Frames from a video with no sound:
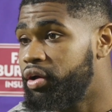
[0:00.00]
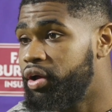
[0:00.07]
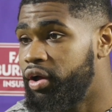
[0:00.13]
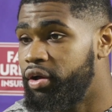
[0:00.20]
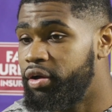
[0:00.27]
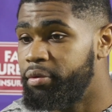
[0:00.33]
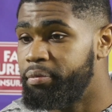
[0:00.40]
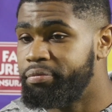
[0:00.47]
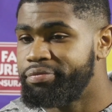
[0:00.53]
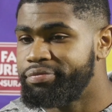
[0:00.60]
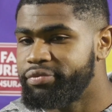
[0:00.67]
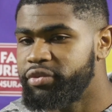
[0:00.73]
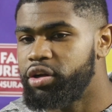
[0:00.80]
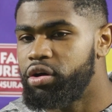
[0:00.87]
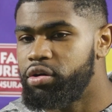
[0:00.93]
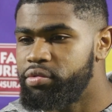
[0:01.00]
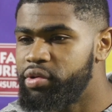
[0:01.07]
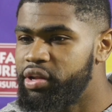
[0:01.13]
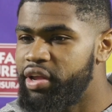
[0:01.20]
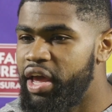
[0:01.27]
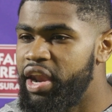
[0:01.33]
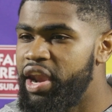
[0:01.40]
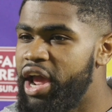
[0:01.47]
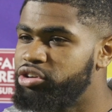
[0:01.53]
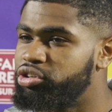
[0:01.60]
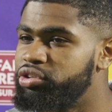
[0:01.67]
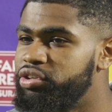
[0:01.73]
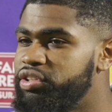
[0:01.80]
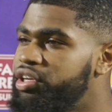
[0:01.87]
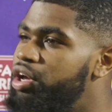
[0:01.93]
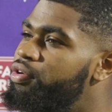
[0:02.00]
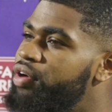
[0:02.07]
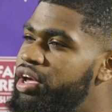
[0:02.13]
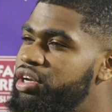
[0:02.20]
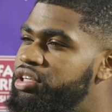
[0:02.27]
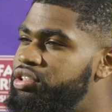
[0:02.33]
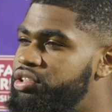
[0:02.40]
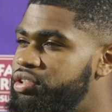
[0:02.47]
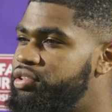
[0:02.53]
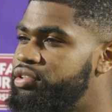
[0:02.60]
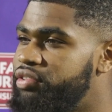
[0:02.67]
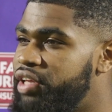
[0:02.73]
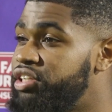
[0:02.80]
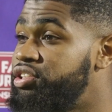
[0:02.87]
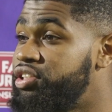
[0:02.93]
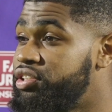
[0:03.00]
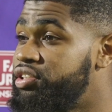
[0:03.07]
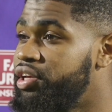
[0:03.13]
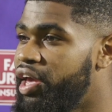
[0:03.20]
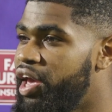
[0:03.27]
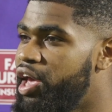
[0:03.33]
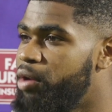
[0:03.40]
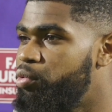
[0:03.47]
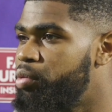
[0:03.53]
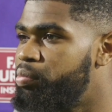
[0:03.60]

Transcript: You know, and naturally you'll say, okay, that's just the game.